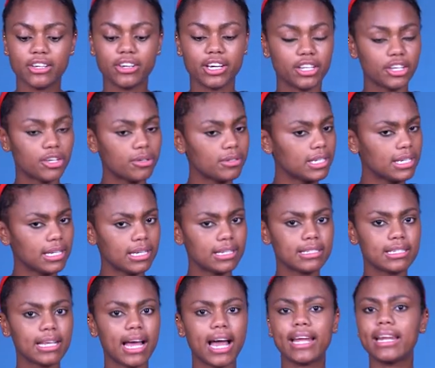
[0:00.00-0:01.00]
you can use it
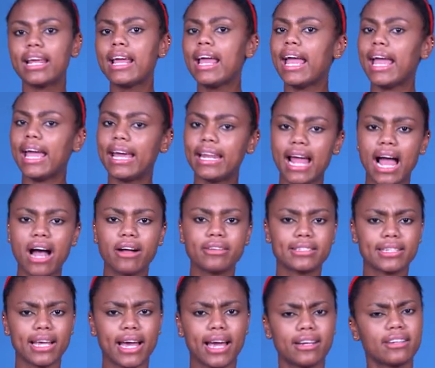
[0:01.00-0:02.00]
inside and
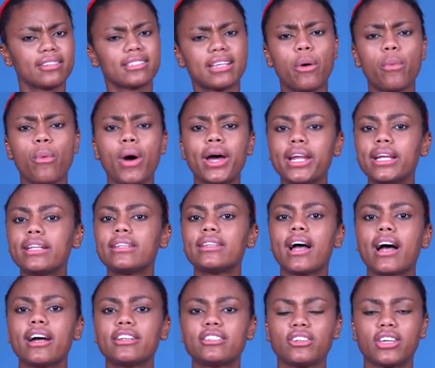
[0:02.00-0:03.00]
outside because I wanted
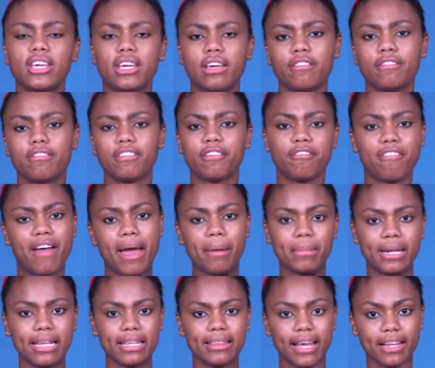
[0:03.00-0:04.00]
uh, to give the
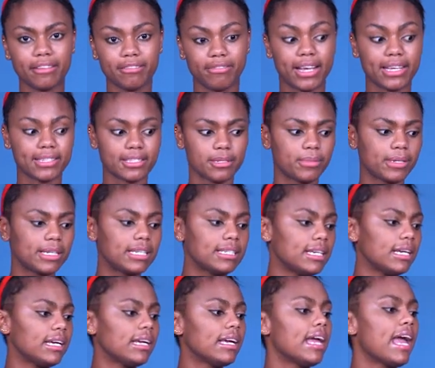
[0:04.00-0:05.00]
family that
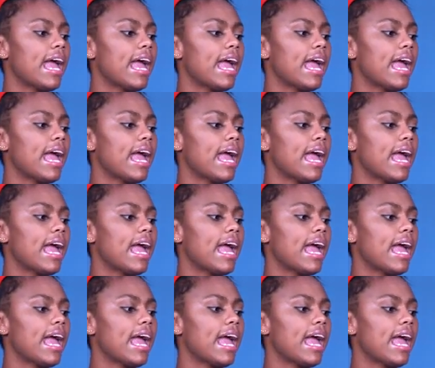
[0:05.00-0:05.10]
flexibility.